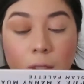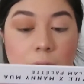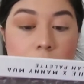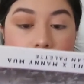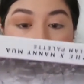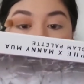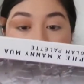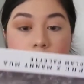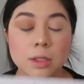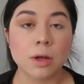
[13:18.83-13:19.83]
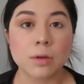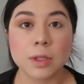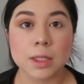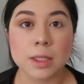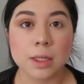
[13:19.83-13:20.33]
okay, so
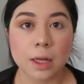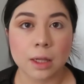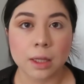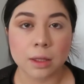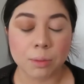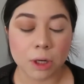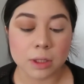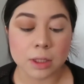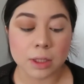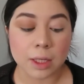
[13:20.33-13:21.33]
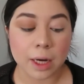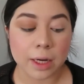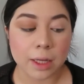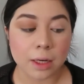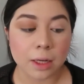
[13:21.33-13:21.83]
this is kind of like the bronze look that I did.